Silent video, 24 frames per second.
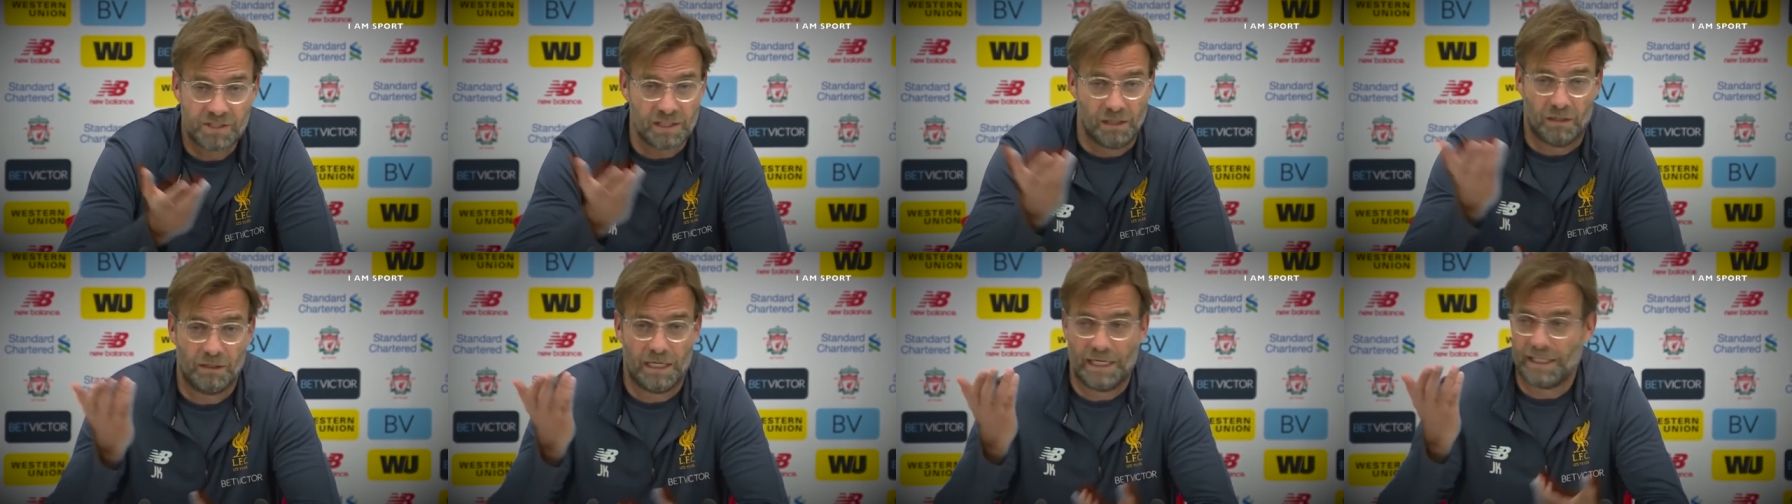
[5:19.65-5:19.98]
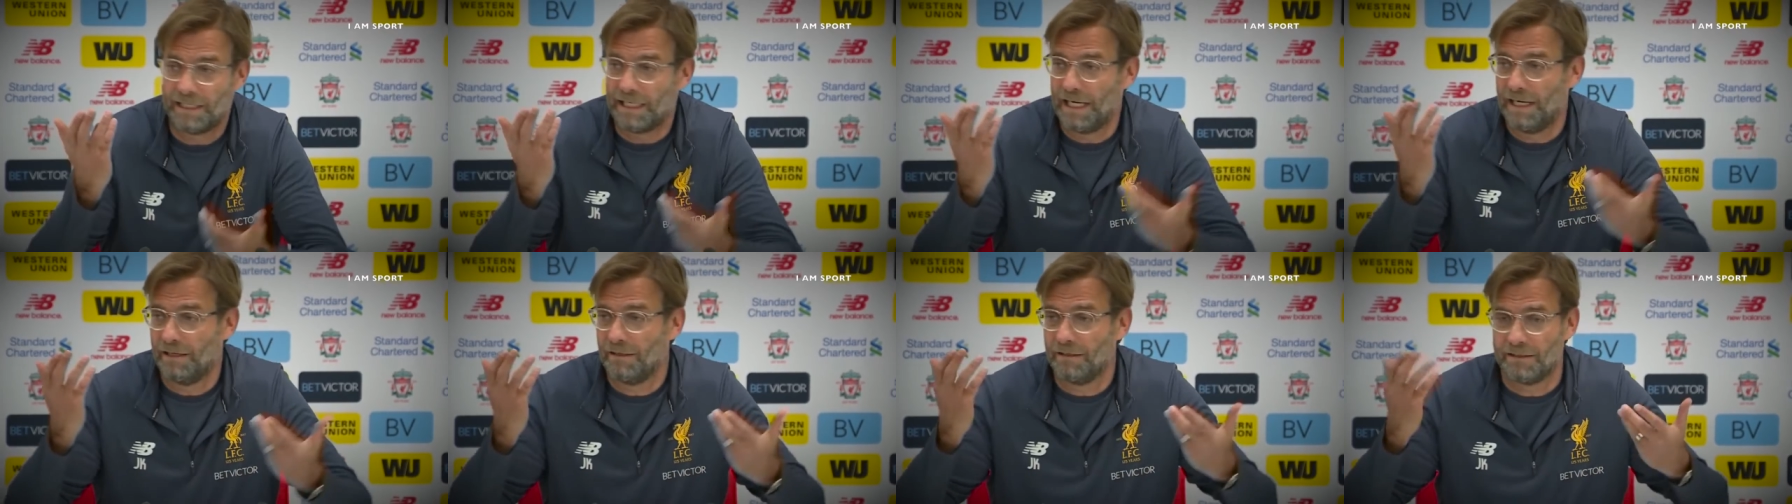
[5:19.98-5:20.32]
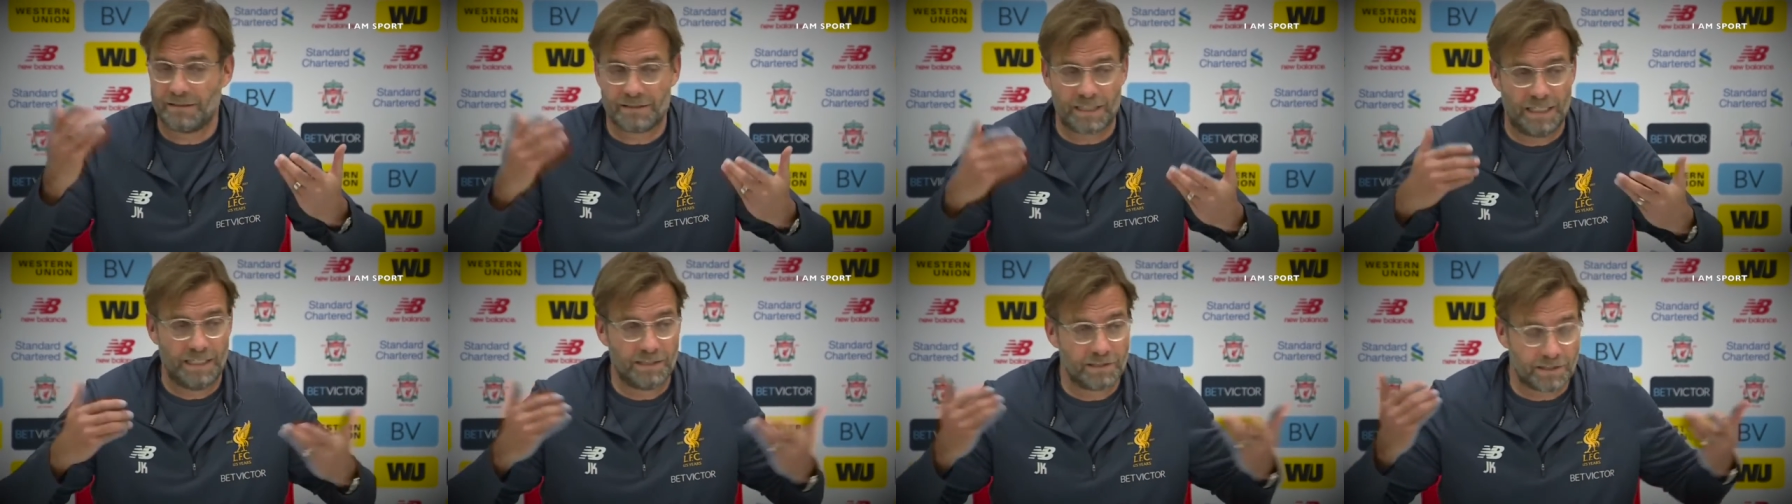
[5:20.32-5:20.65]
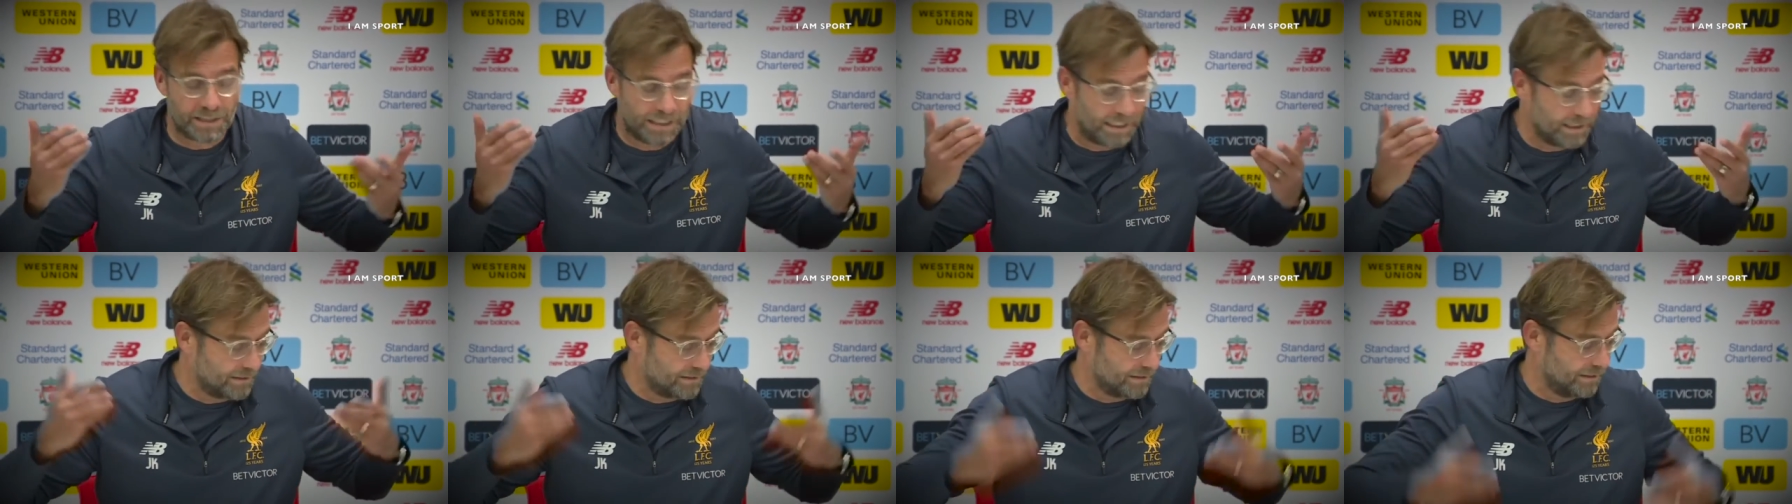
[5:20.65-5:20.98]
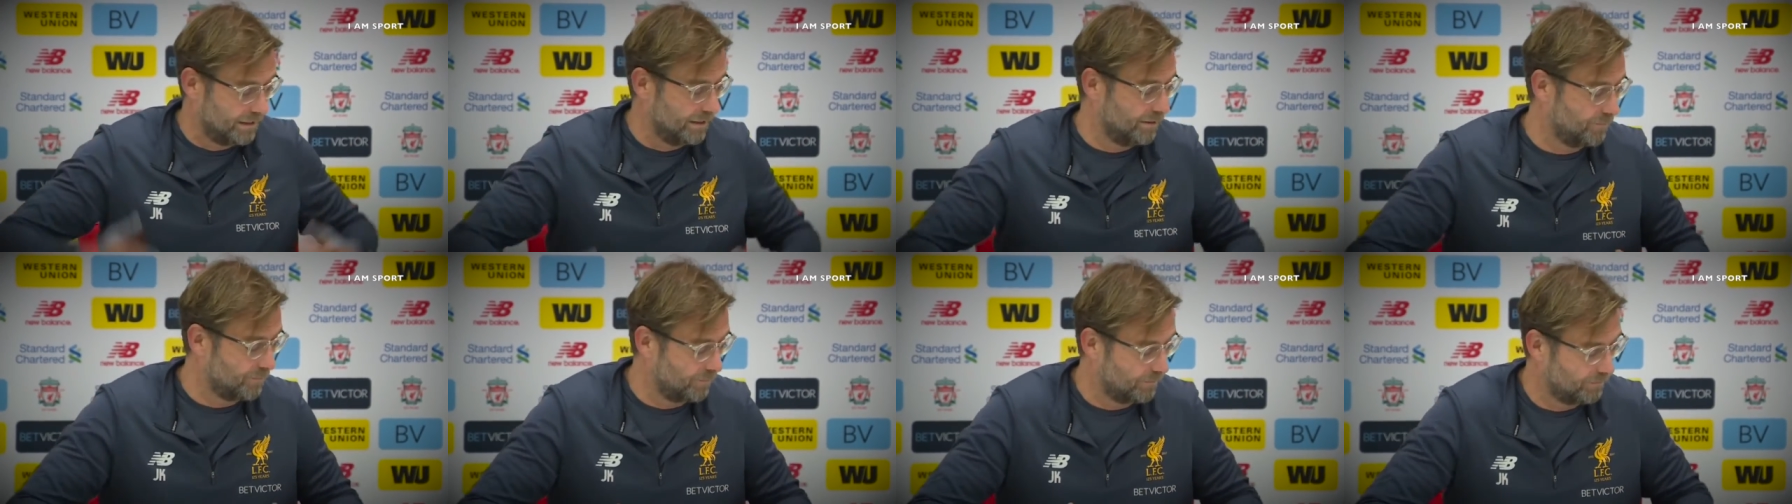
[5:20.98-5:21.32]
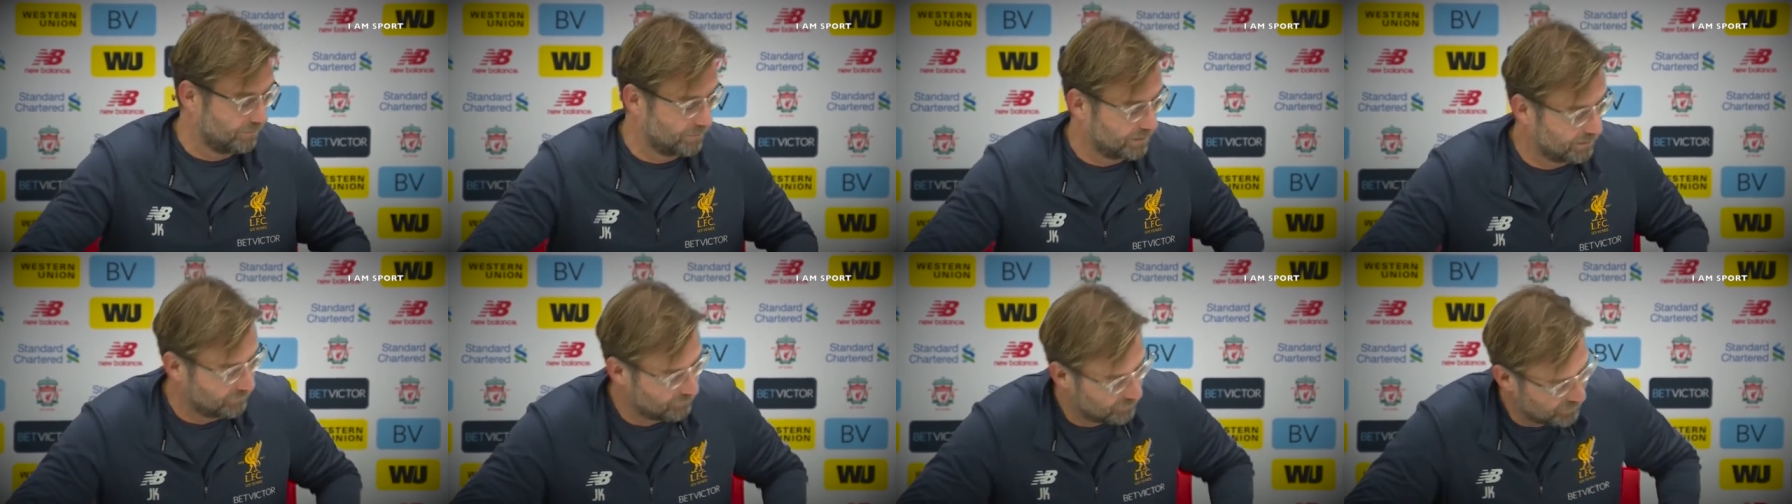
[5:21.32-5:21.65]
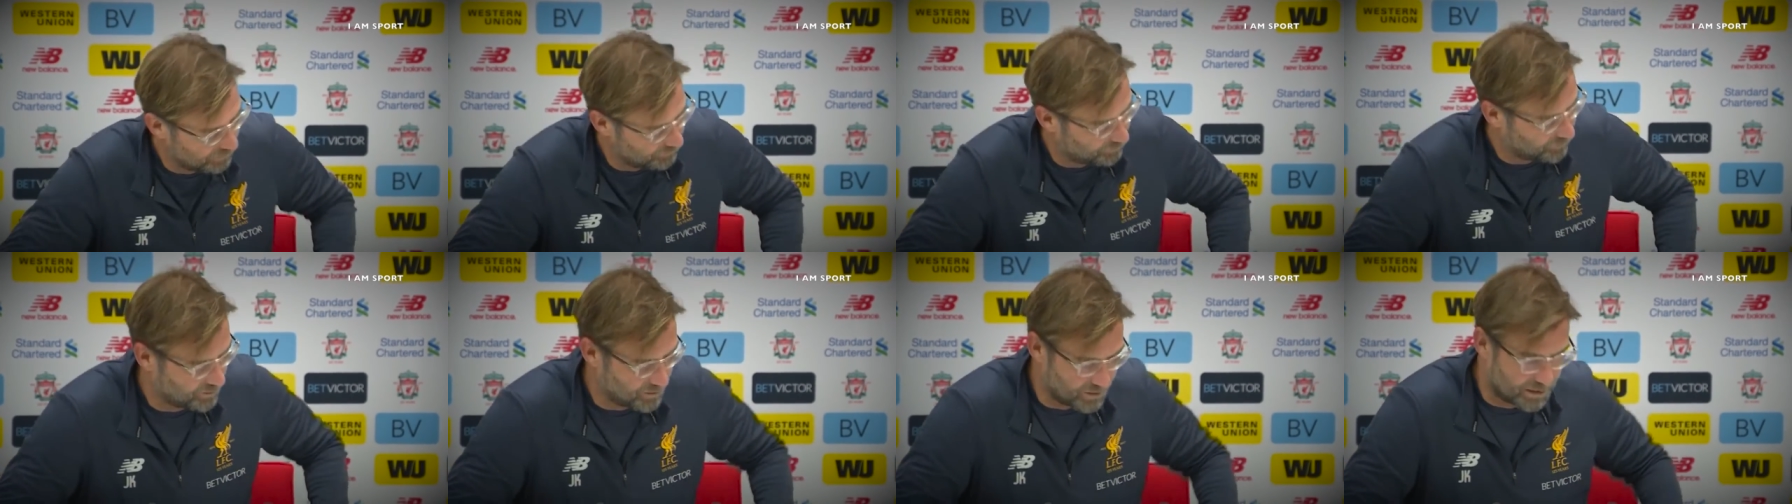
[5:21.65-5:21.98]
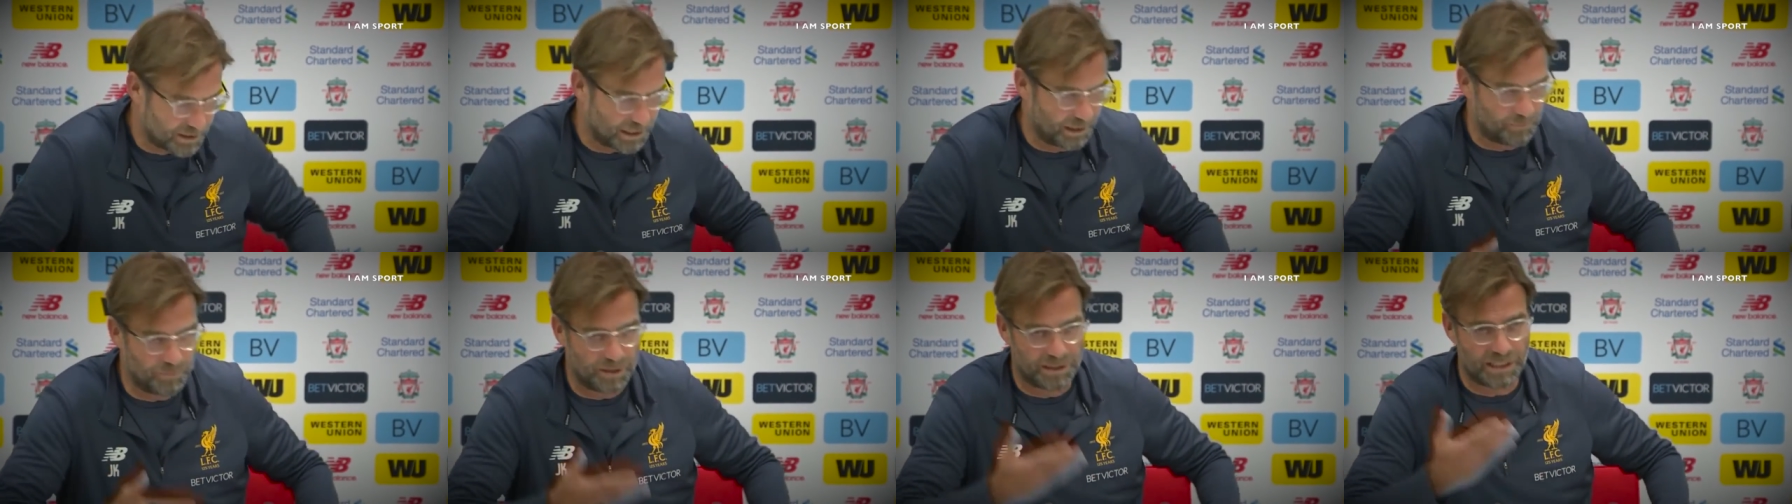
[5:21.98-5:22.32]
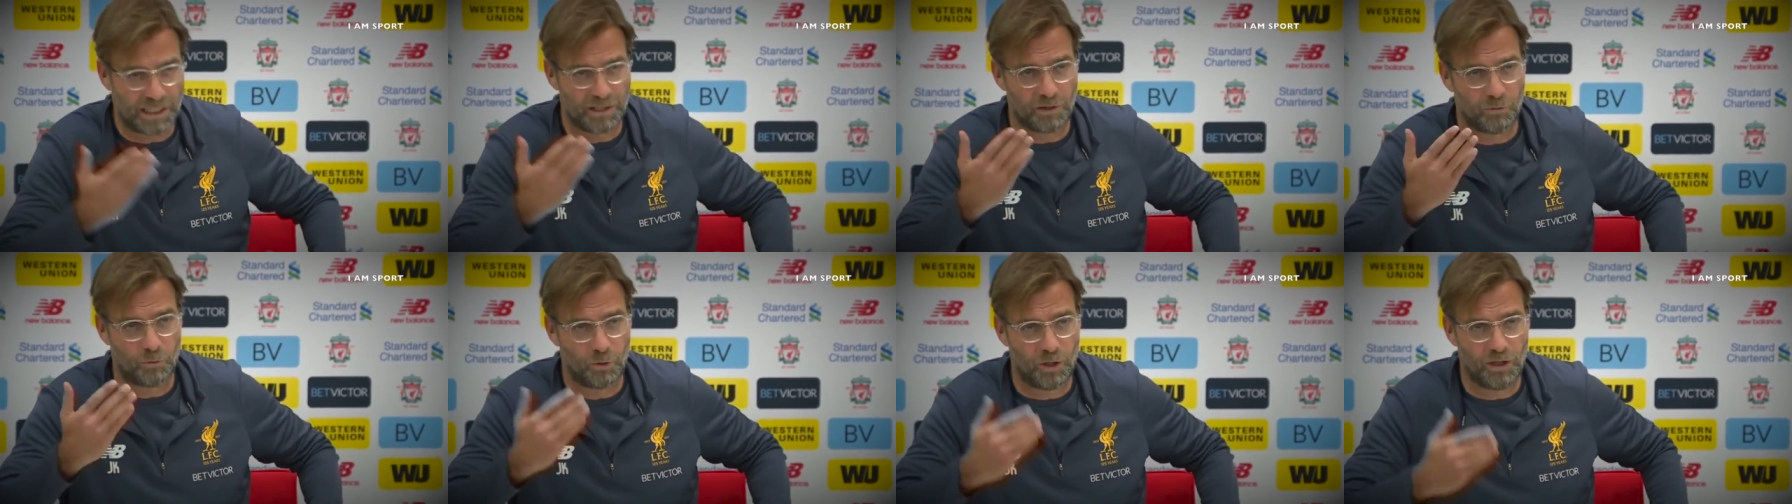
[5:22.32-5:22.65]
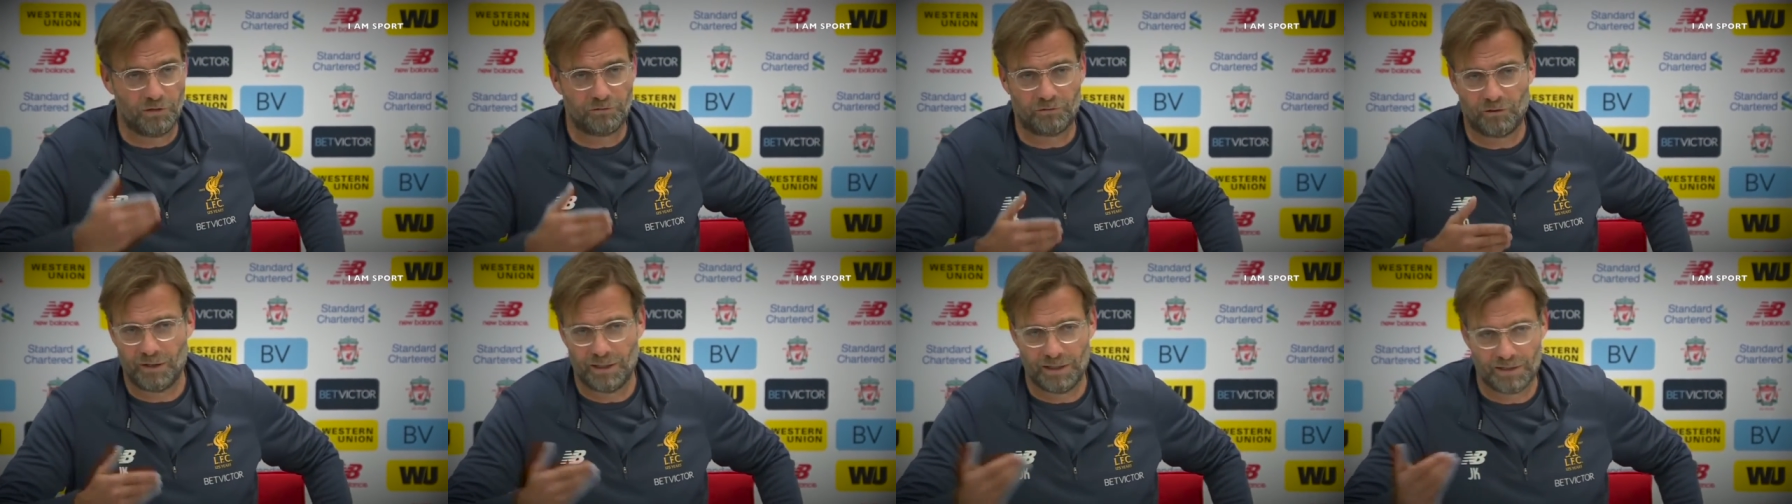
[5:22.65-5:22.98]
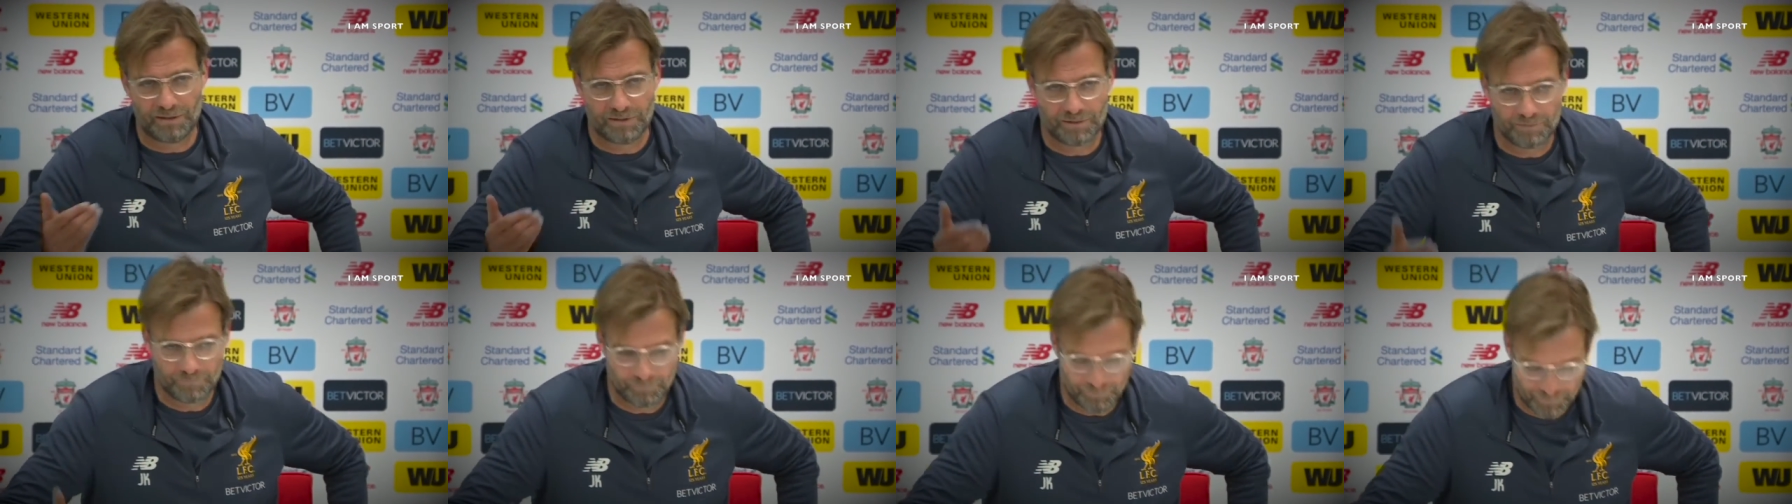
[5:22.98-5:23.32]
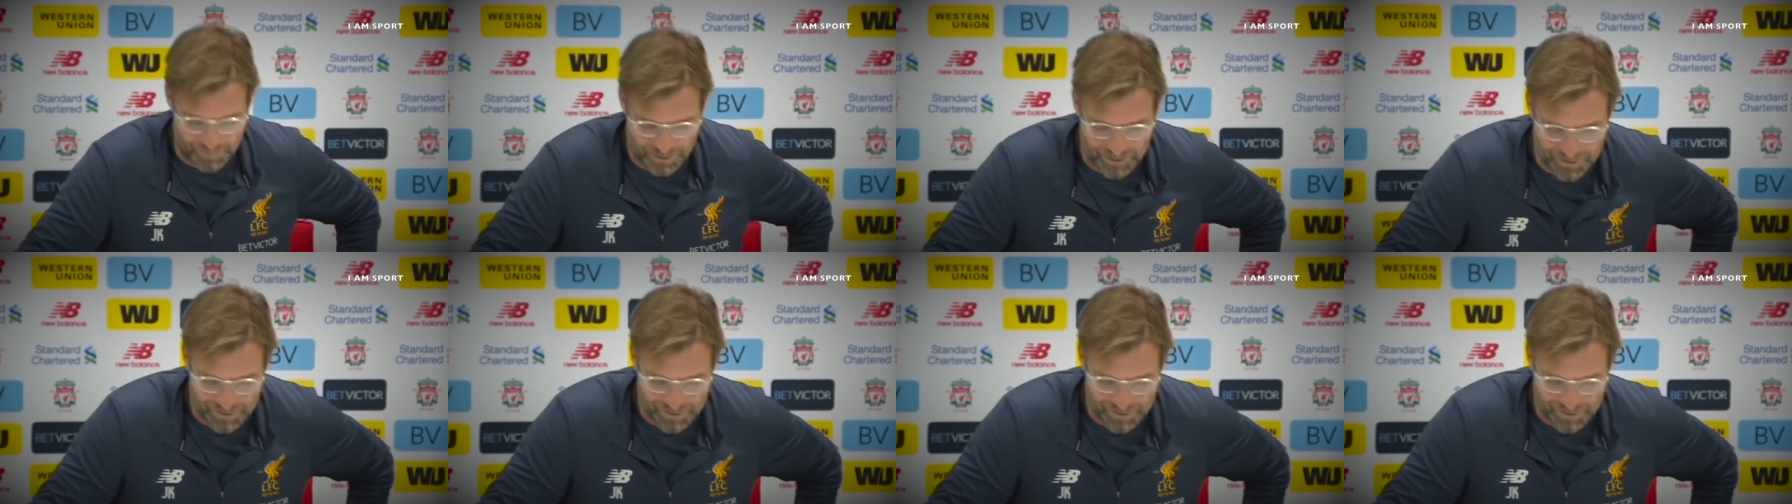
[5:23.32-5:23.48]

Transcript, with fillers: So I cannot change that. Um, if, tell me another word for it.